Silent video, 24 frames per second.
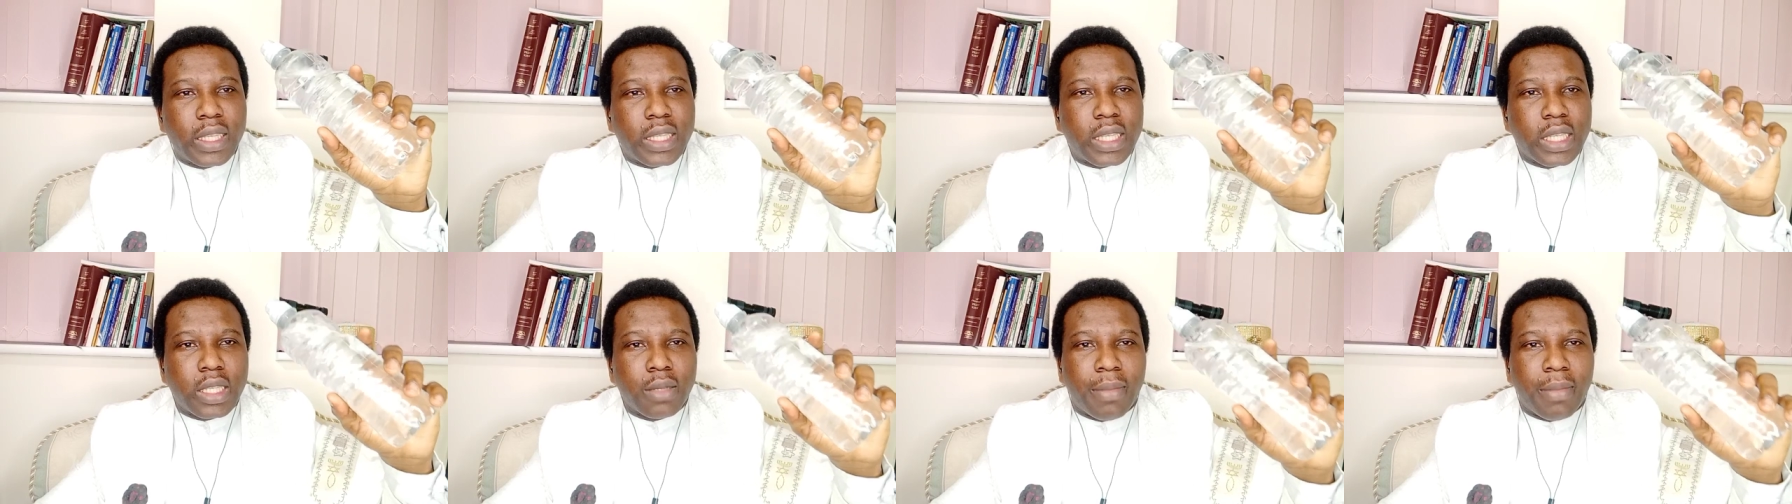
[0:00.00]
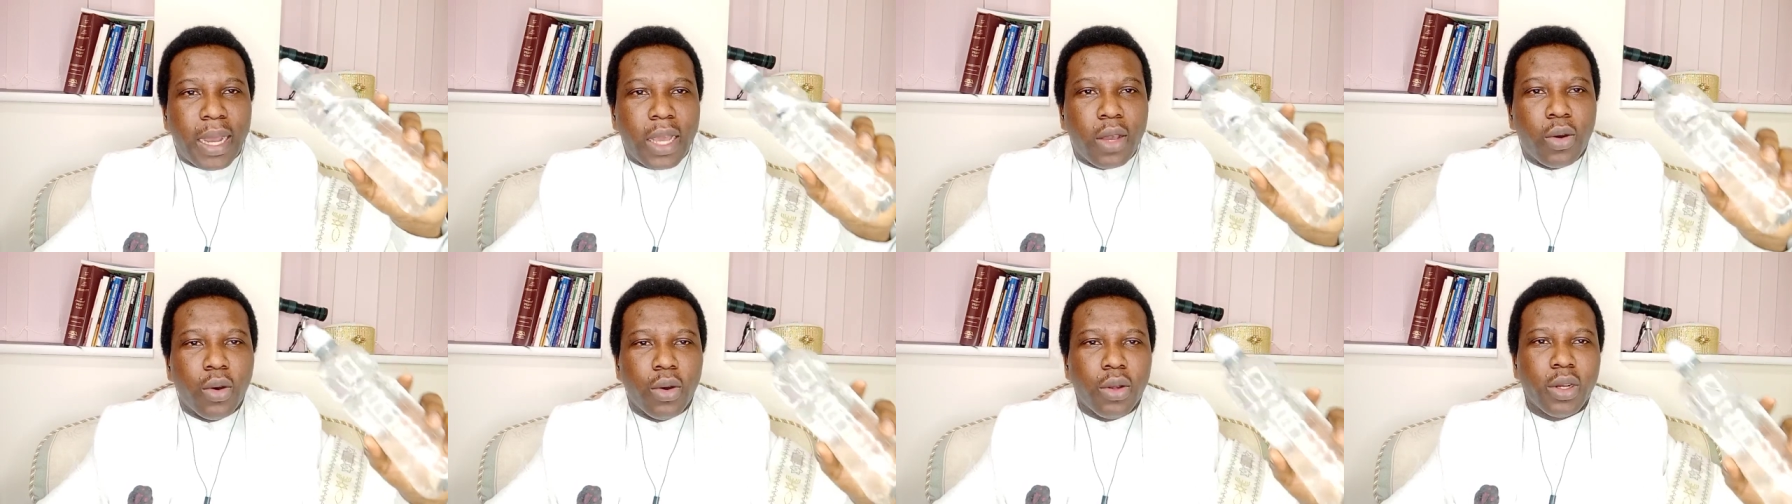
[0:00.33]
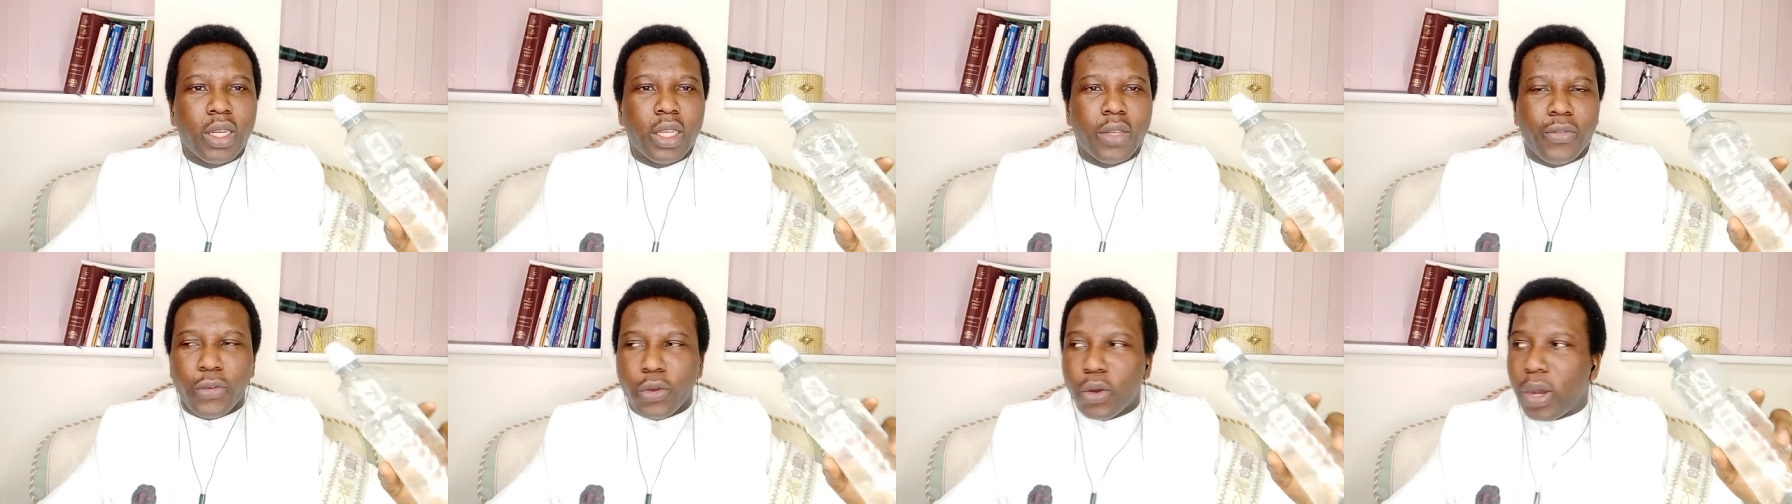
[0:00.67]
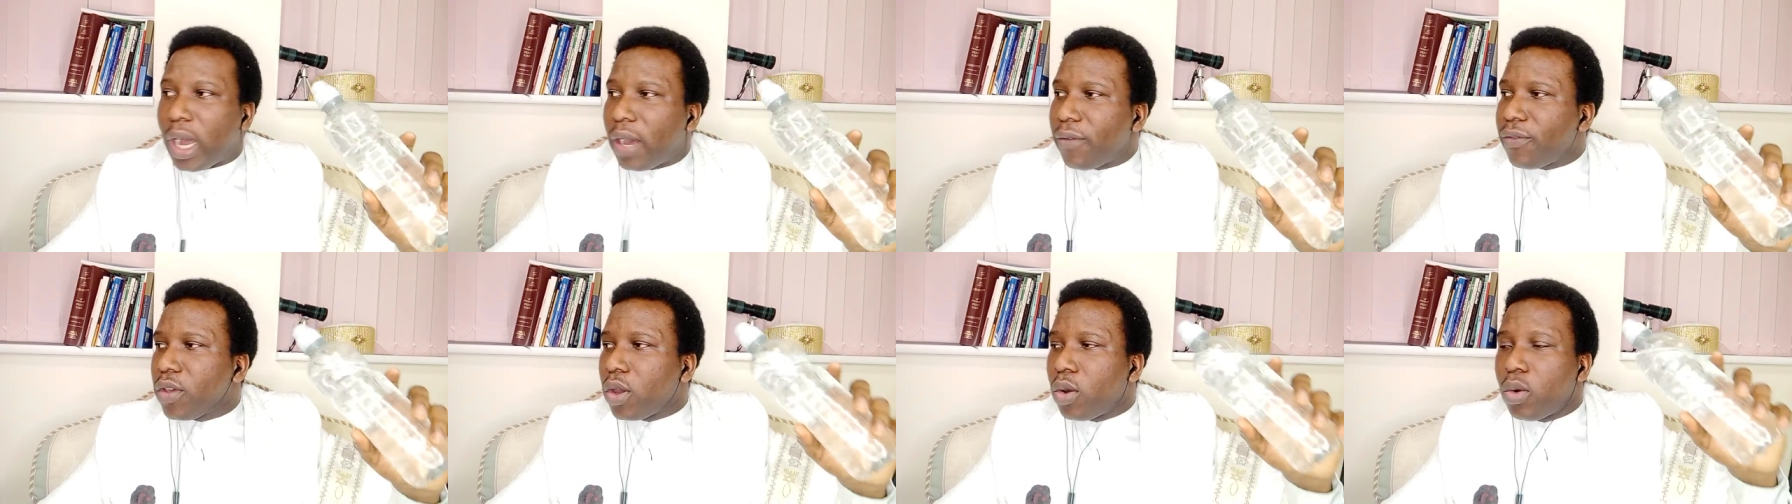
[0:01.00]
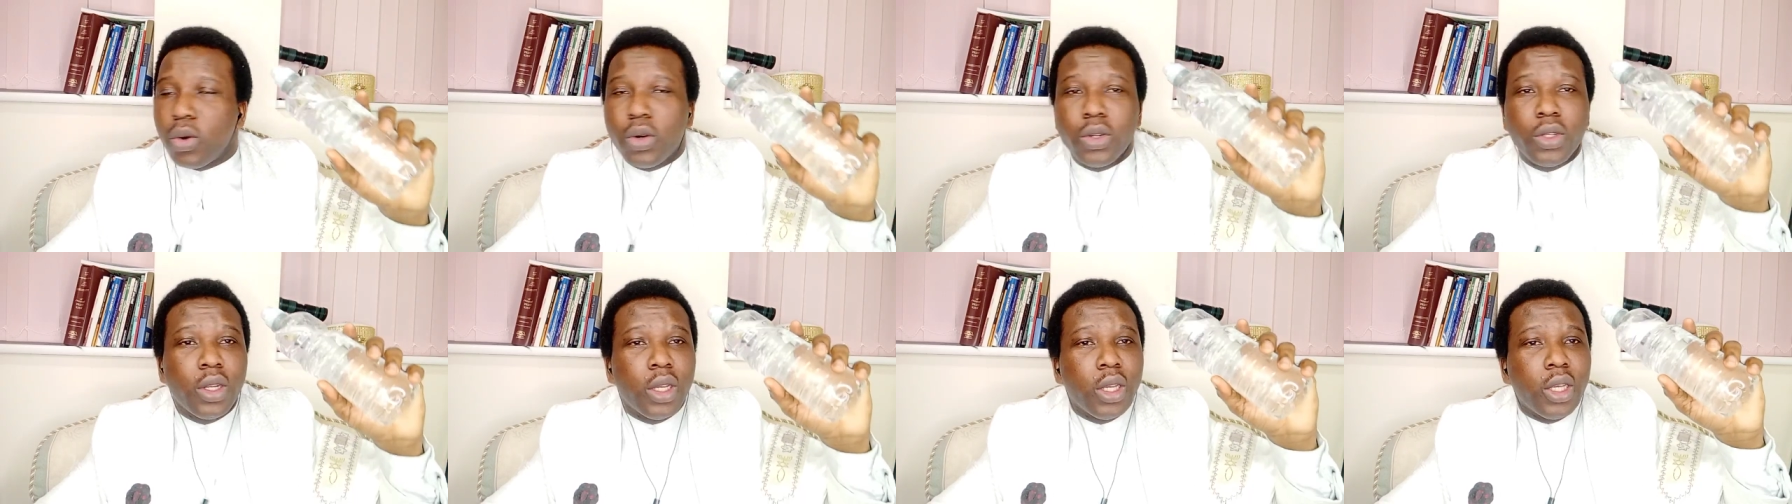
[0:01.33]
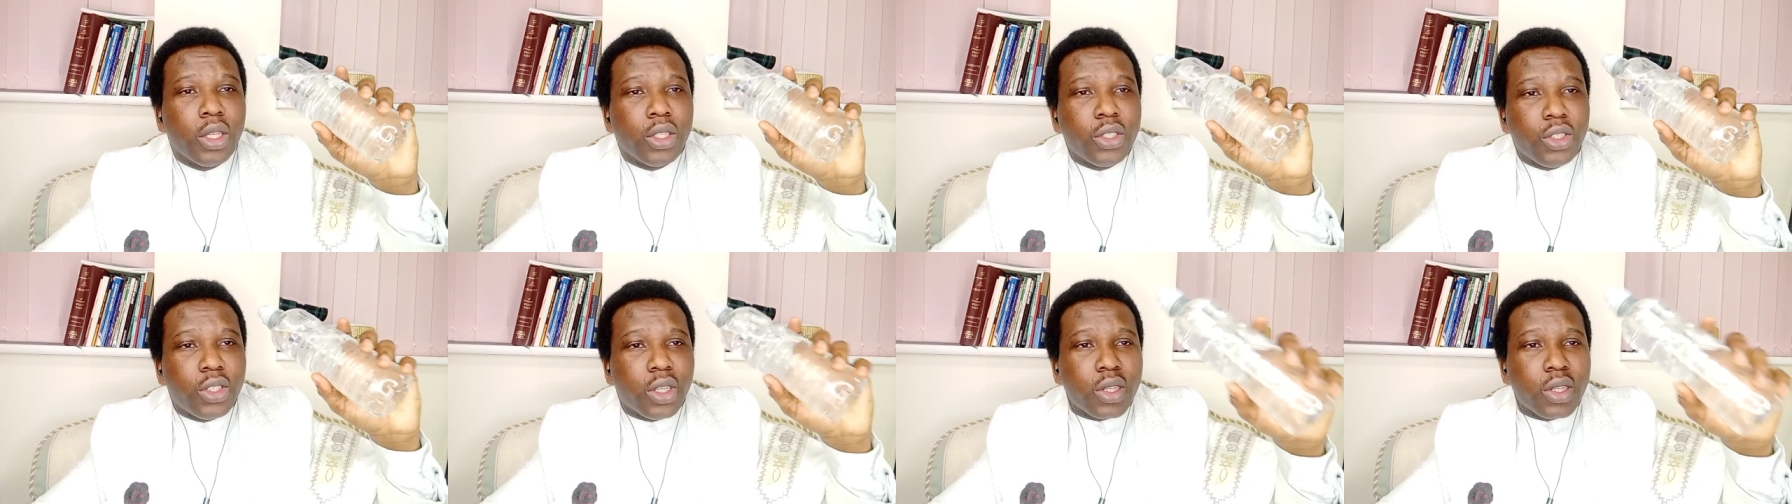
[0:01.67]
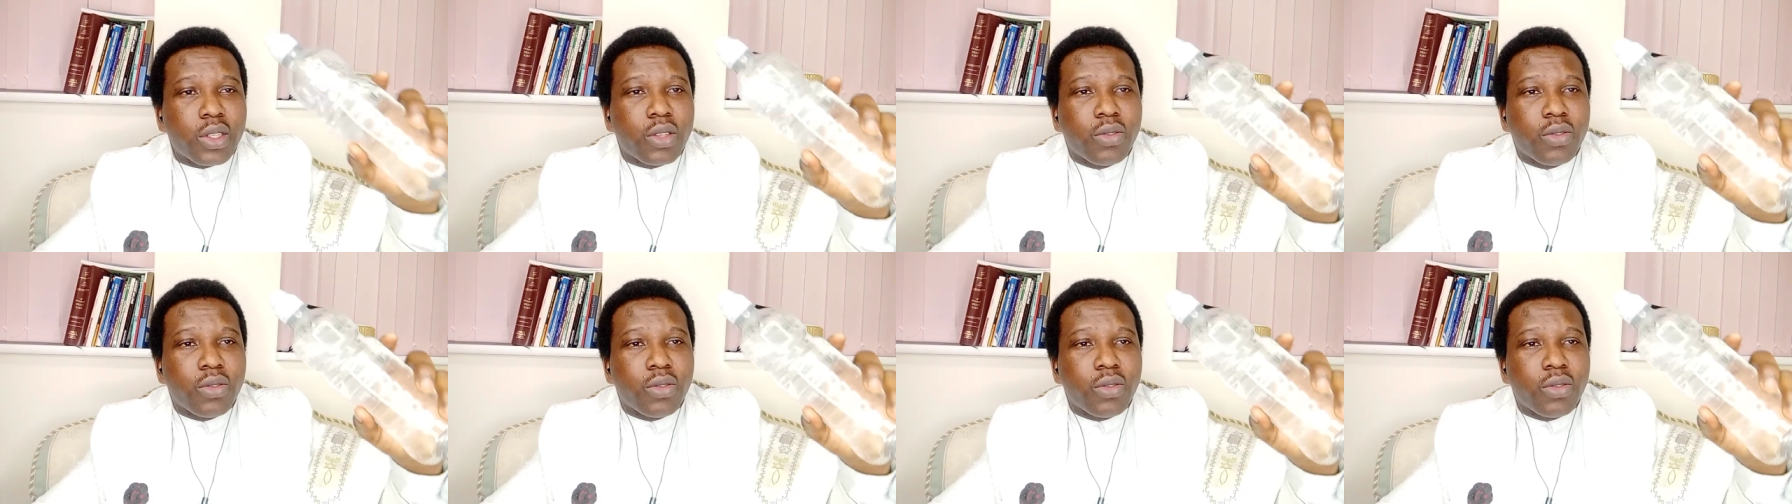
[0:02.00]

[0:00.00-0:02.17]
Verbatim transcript: is my own. If you have your own, just